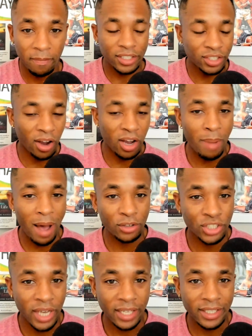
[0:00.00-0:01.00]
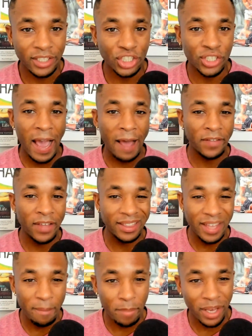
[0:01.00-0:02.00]
Let's talk about Zhilei Zhang, the
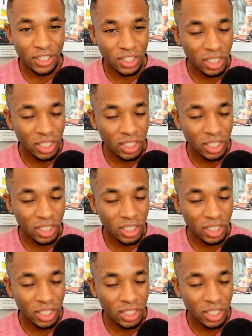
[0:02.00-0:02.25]
Olympic